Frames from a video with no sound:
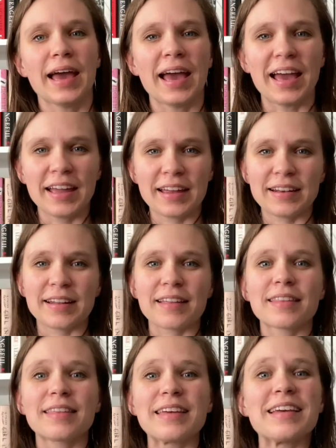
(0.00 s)
And
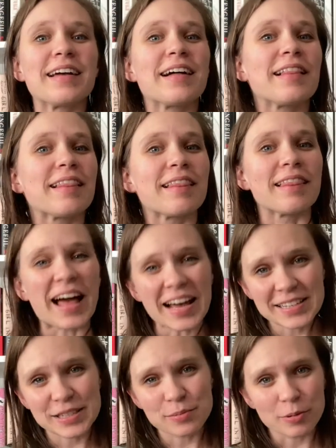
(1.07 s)
the
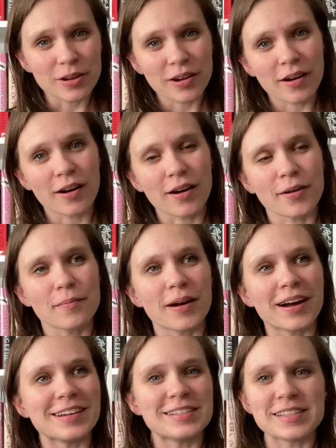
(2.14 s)
last book on
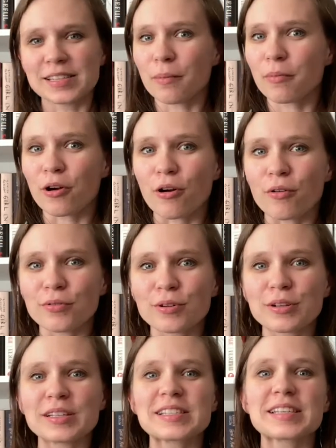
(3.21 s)
my December
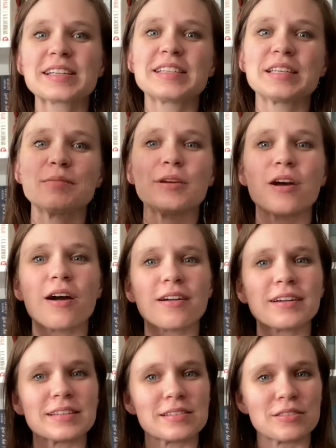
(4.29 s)
Hopefuls TBR
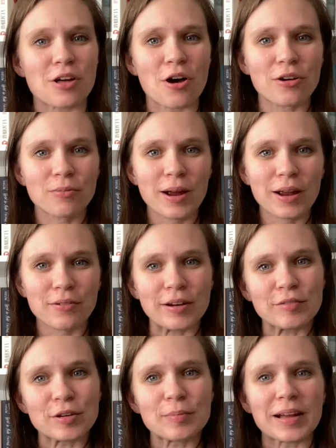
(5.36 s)
is Long Bright
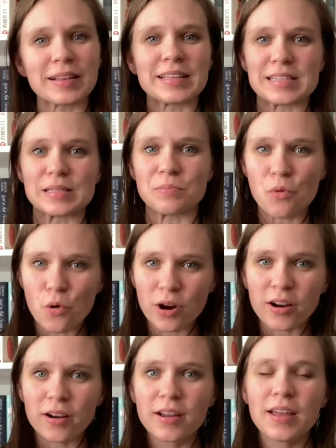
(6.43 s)
River by Liz
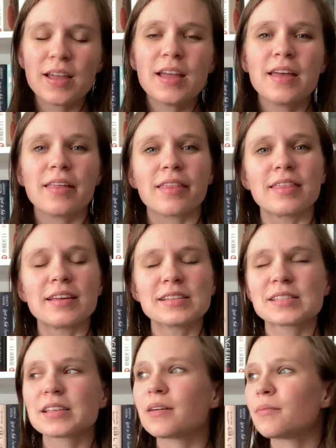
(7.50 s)
Moore.
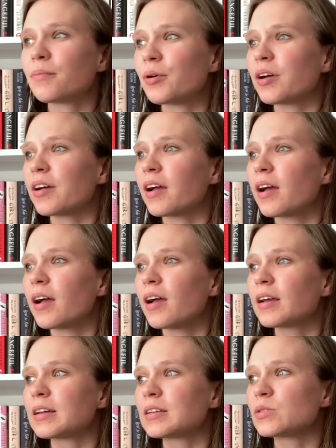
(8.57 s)
This book
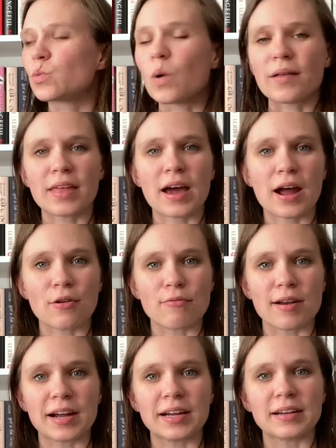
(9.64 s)
is one that I
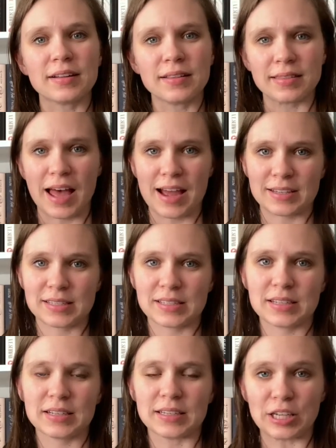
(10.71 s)
read
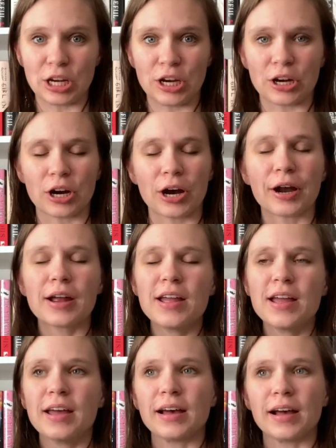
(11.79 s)
last year,
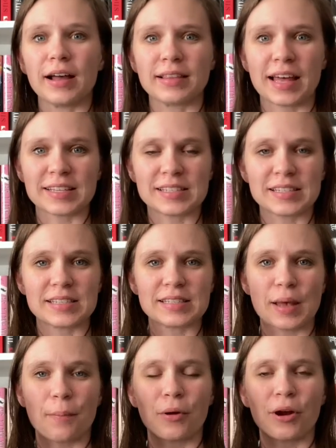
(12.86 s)
last
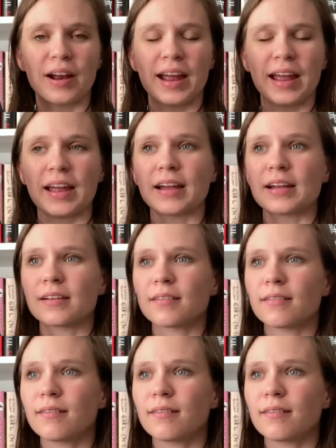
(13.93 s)
December, and